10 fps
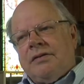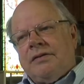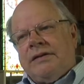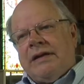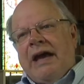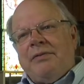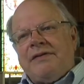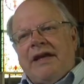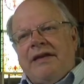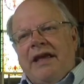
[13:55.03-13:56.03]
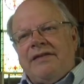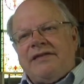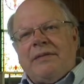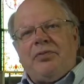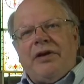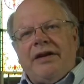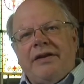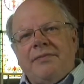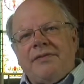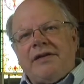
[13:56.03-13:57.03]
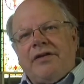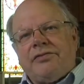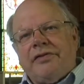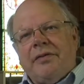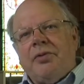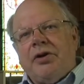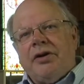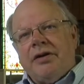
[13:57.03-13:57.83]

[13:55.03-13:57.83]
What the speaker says: I would say they separated themselves from her,